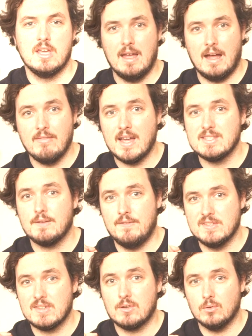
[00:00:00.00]
And that is a
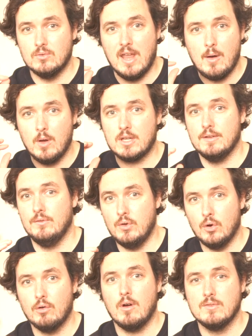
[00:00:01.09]
physical network of
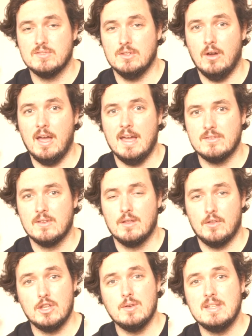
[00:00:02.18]
neurons in your head that
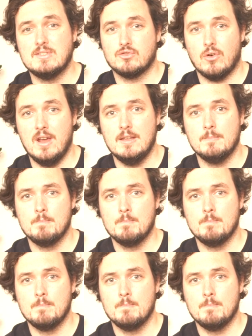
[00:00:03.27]
you need to train.